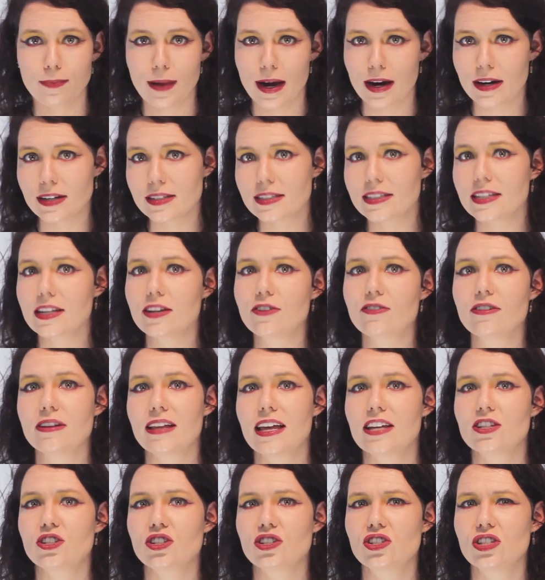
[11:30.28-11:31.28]
Parasitic
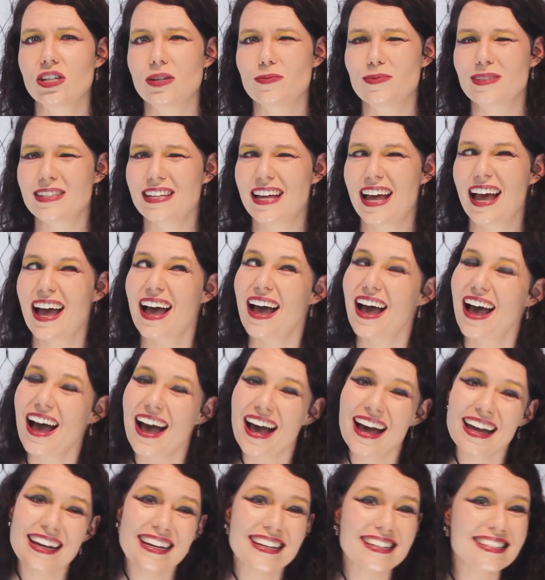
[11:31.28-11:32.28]
relationships
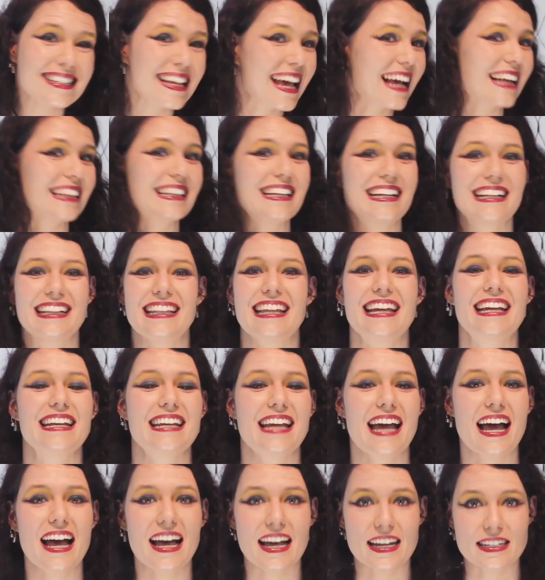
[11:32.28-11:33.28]
aren't exactly clean
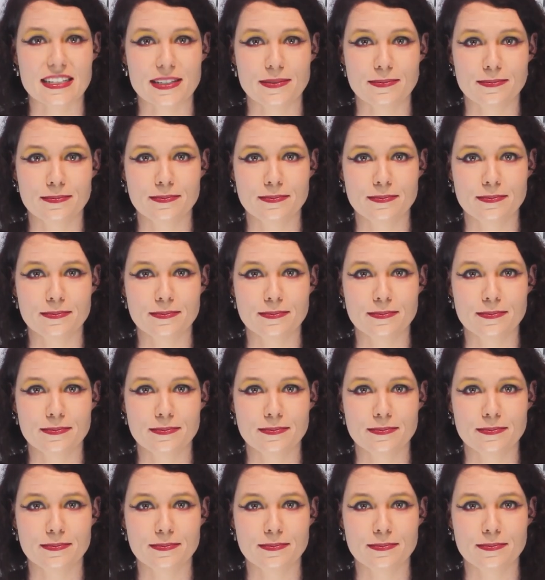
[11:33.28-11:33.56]
cut.